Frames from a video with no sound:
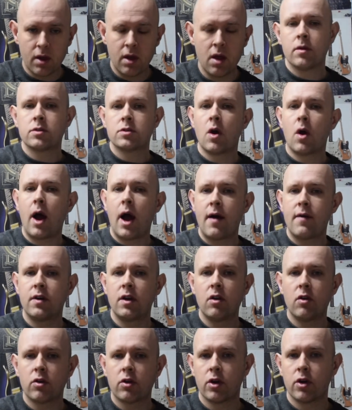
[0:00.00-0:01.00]
So have a
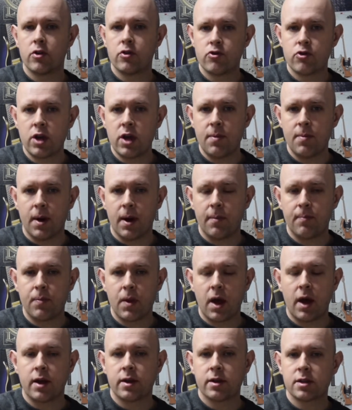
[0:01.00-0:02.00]
look at Dreamer
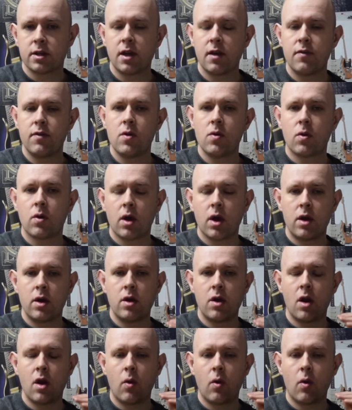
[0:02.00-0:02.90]
and see if you can